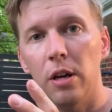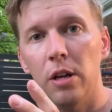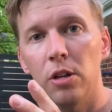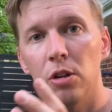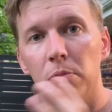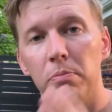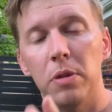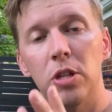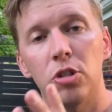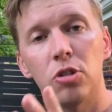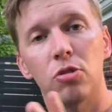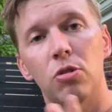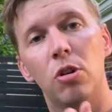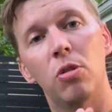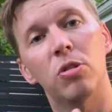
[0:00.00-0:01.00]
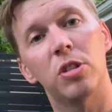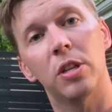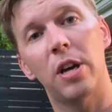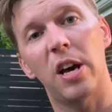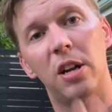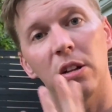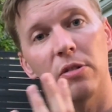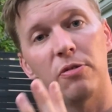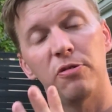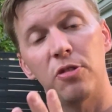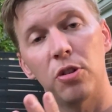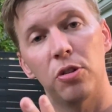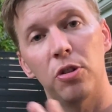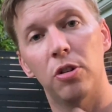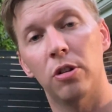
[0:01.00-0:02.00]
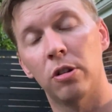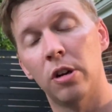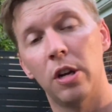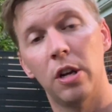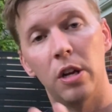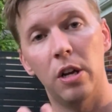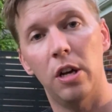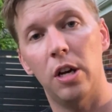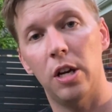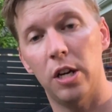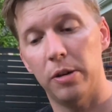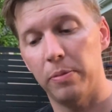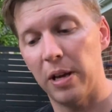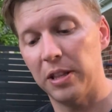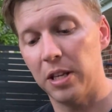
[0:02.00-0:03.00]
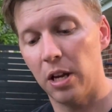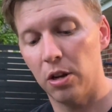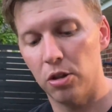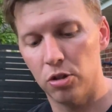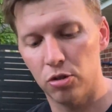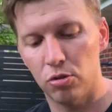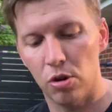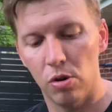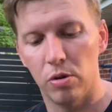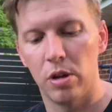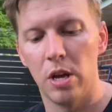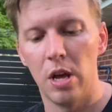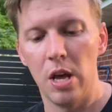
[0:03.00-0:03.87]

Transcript: mid strokes and kind of further at the end of the stroke.